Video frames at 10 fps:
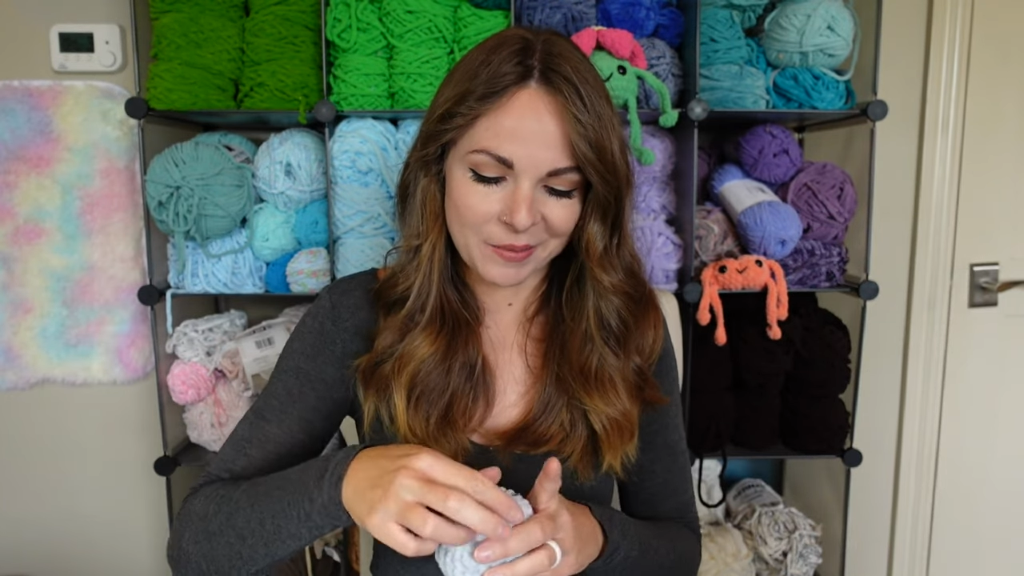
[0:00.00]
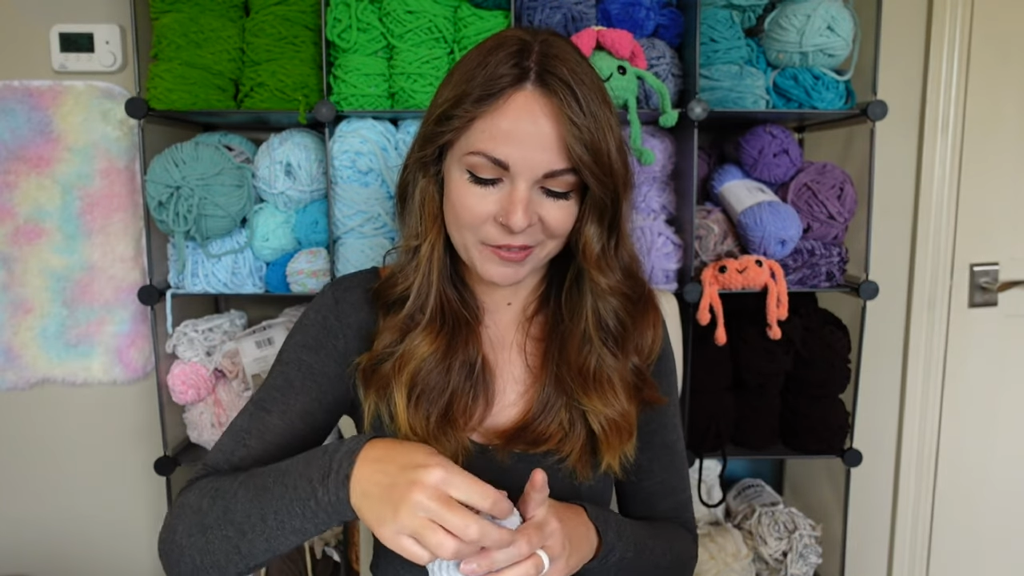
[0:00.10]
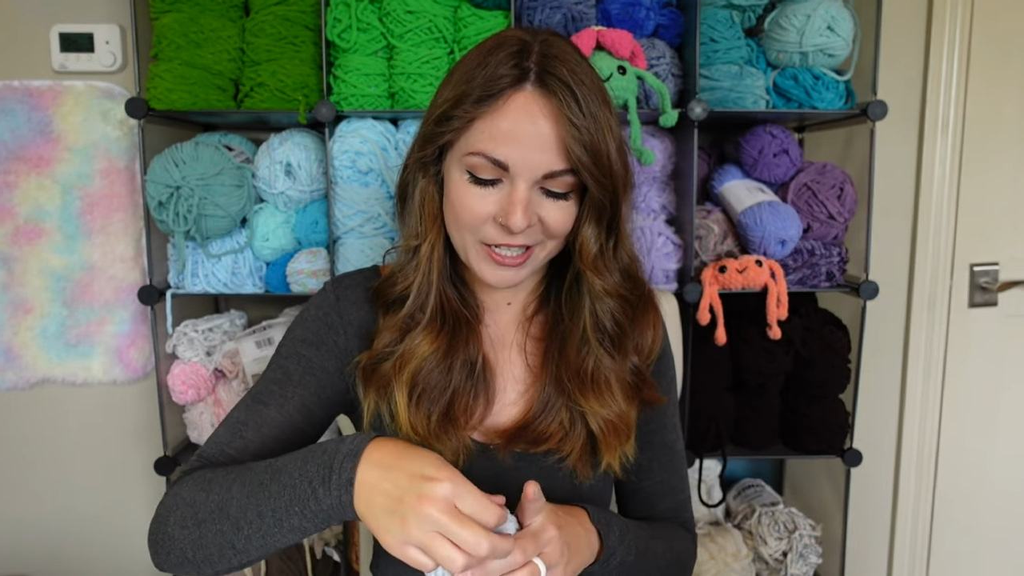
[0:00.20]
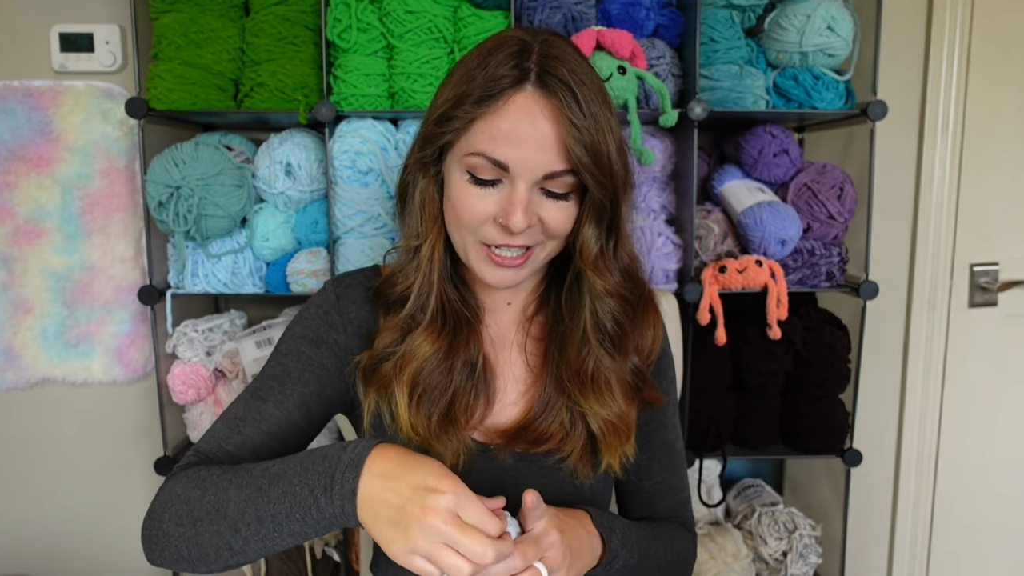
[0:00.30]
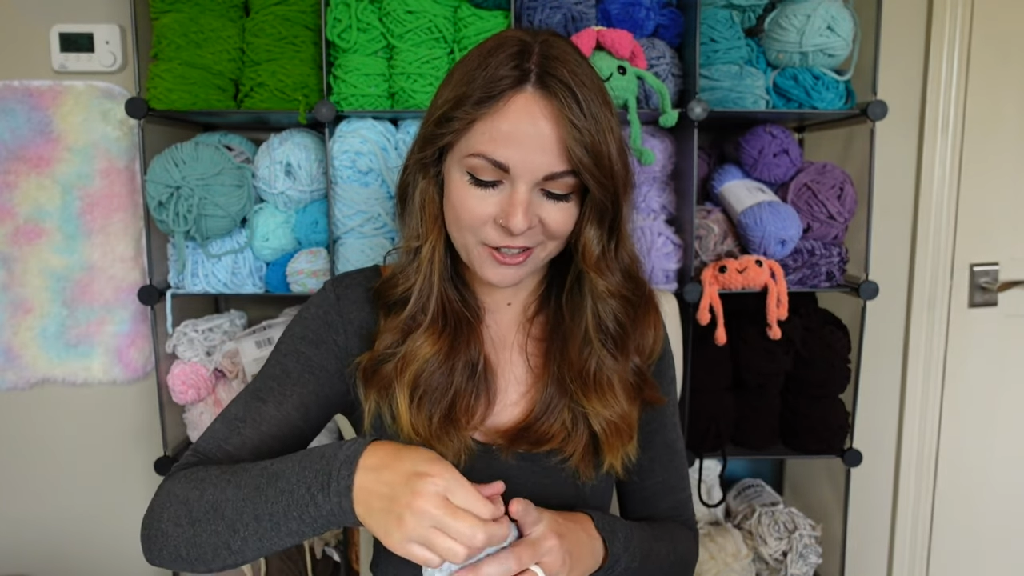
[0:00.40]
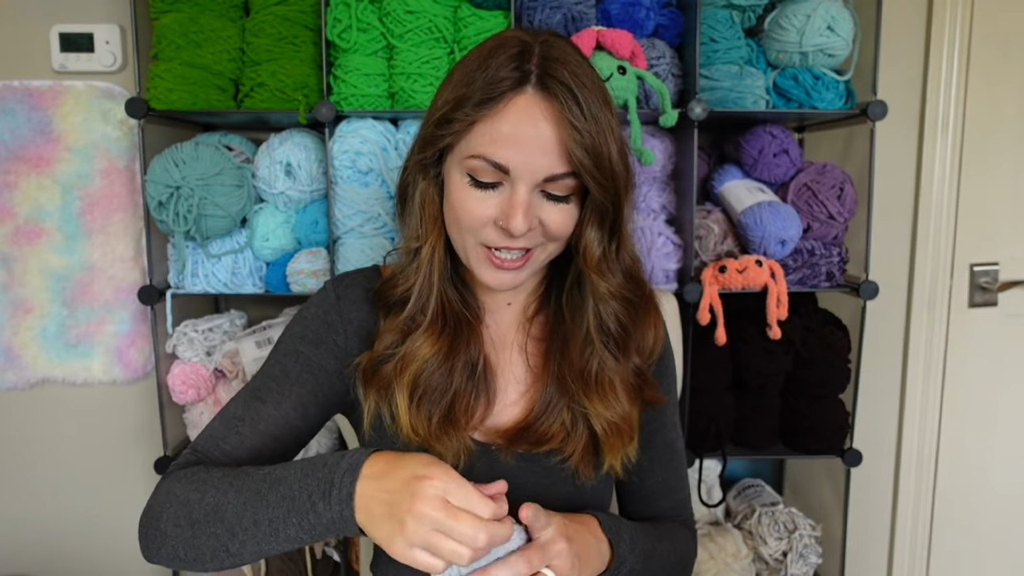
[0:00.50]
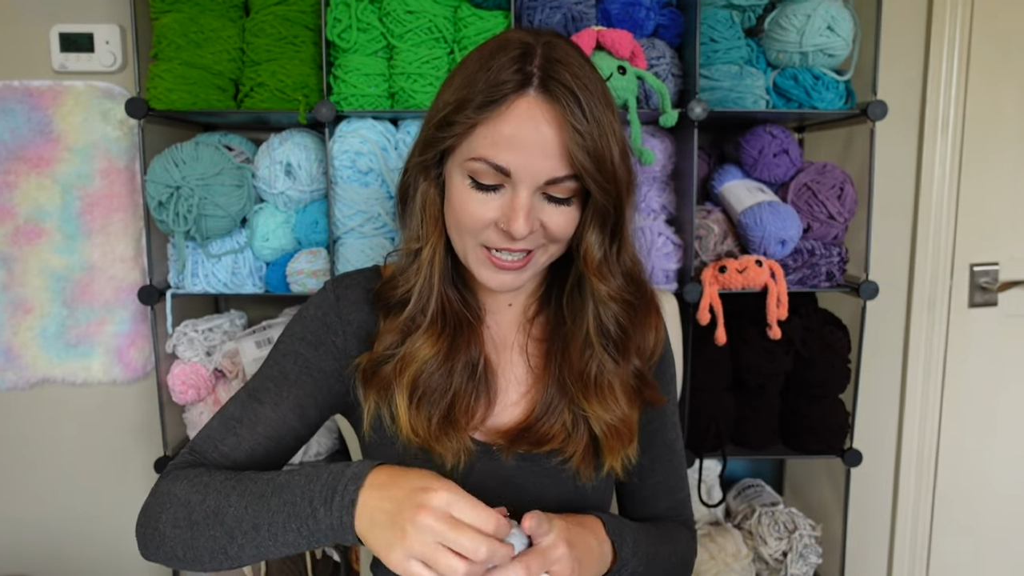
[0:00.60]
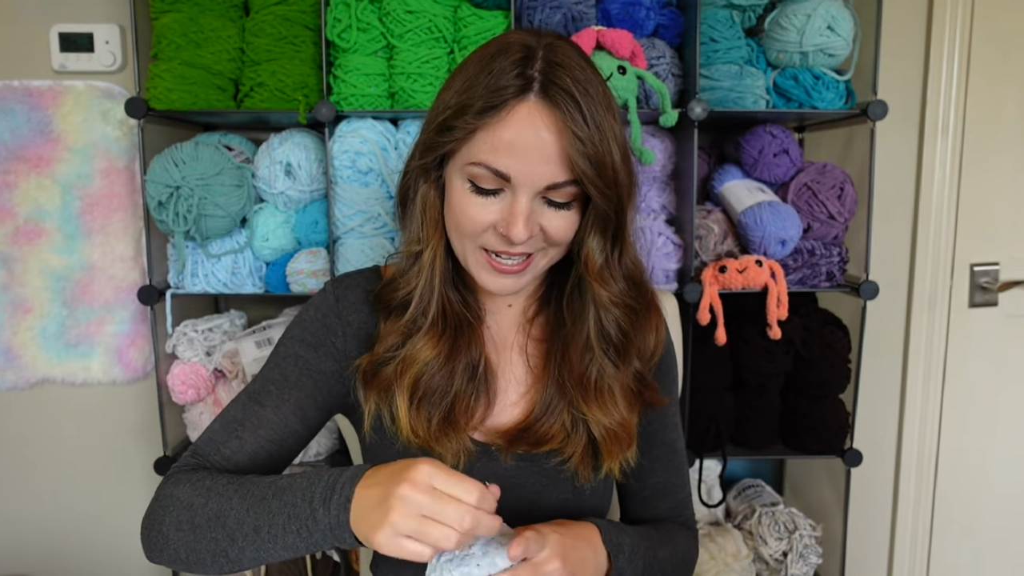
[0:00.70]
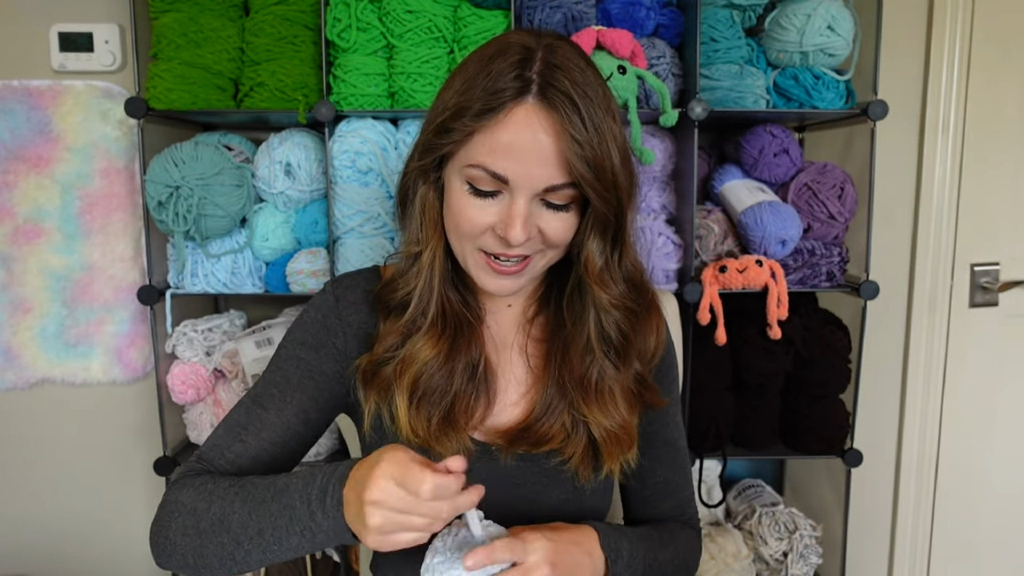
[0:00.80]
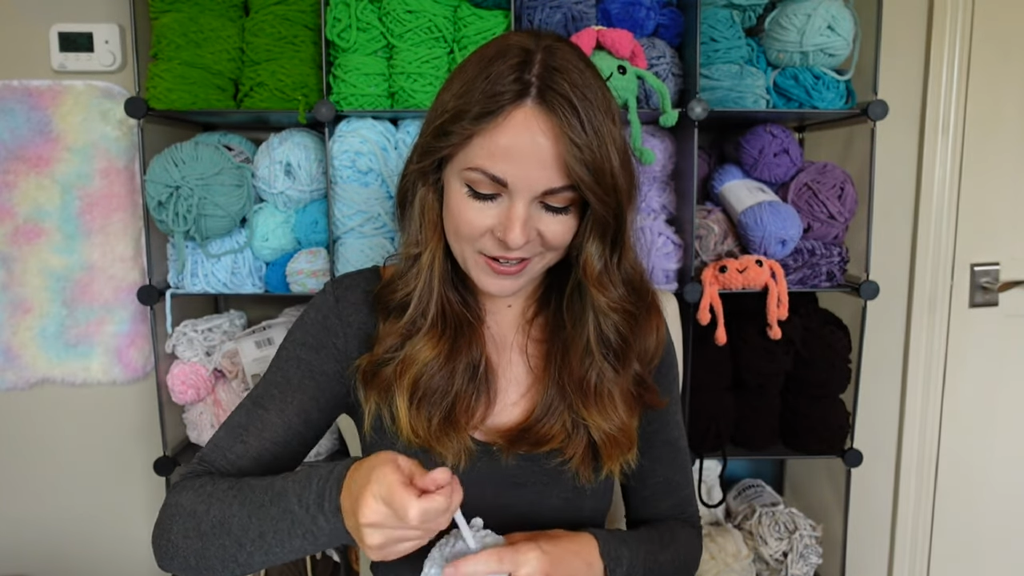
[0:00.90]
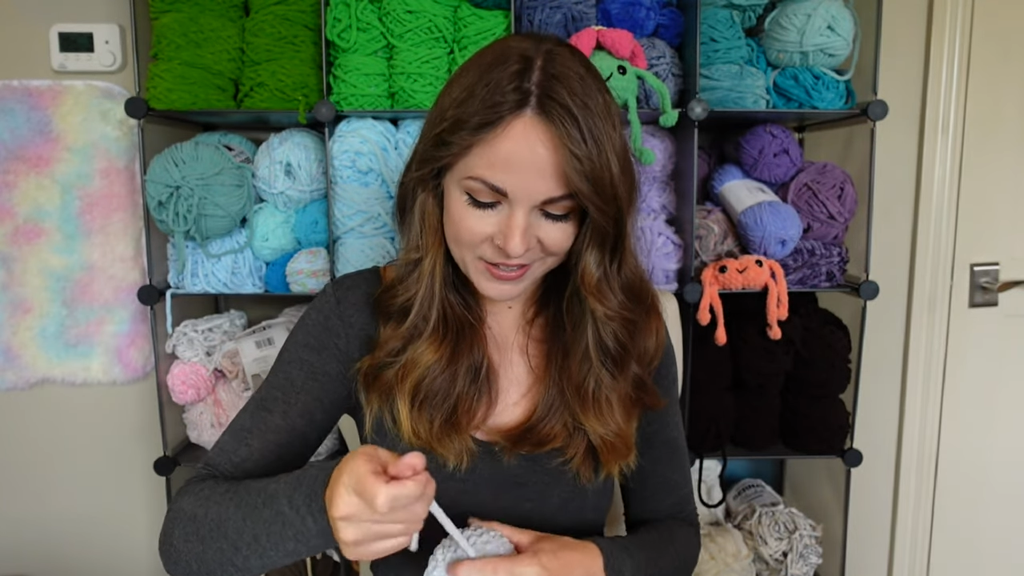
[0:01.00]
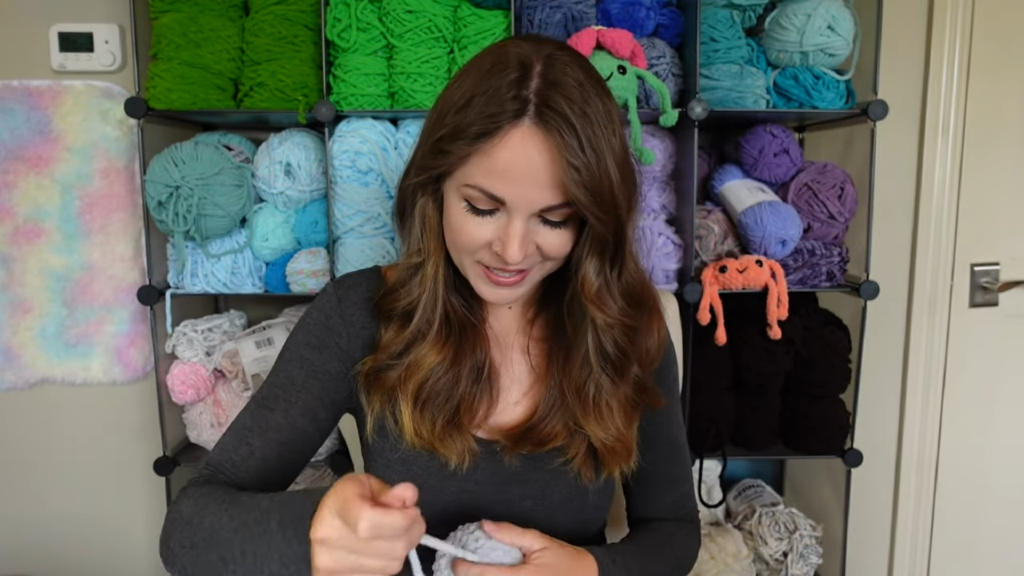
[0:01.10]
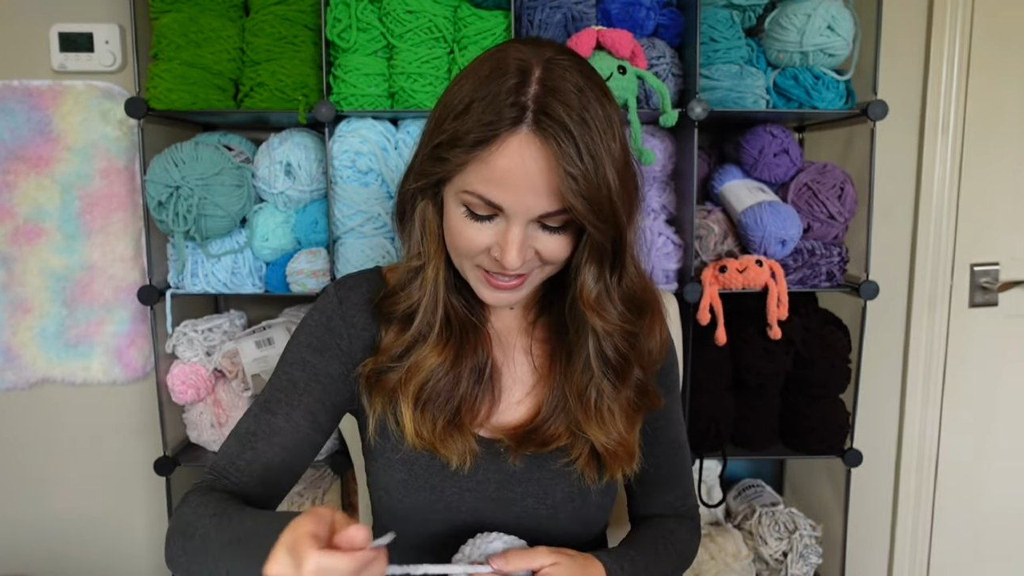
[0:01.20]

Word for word: of kick right now.